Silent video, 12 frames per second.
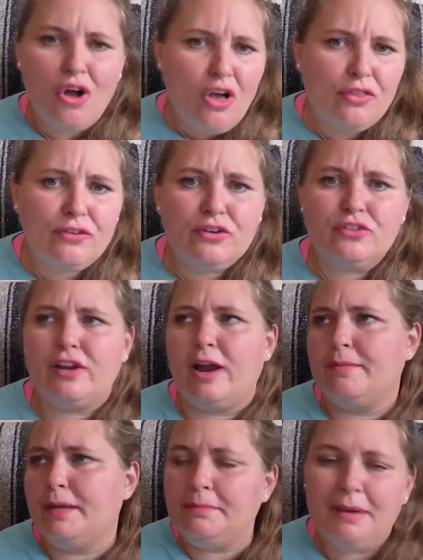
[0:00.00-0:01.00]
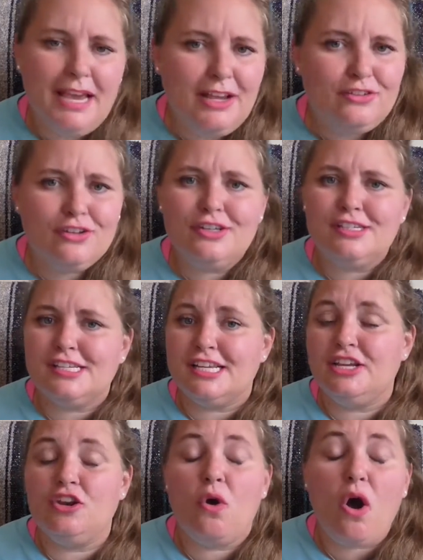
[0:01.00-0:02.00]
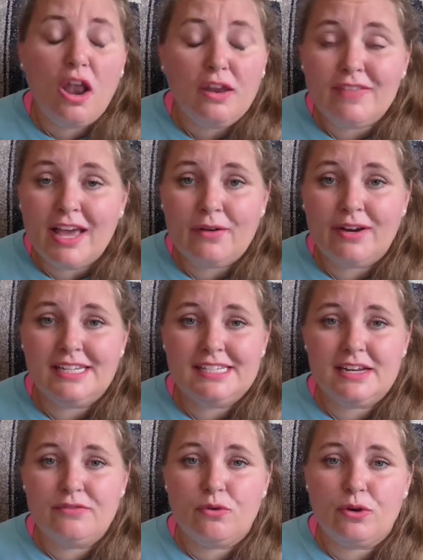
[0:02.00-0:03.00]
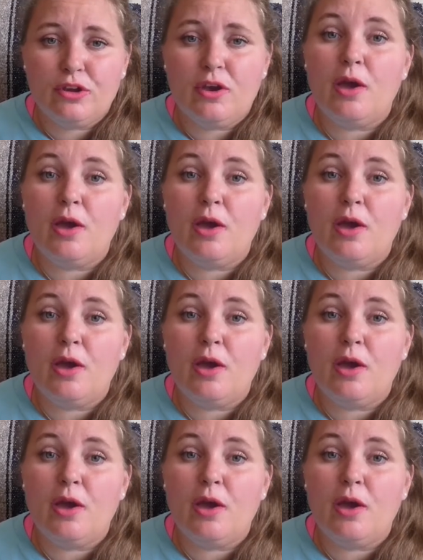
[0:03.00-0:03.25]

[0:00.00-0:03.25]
authors and how many pages and, you know, all of that great stuff for you.